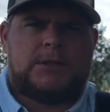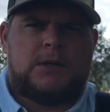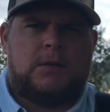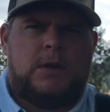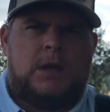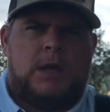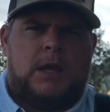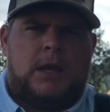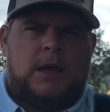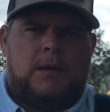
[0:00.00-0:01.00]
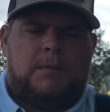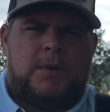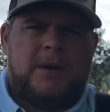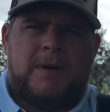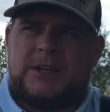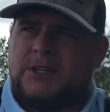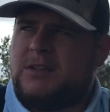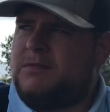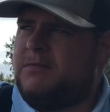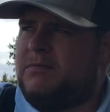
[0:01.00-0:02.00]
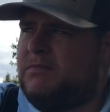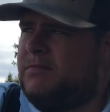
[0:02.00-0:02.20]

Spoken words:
So pretty much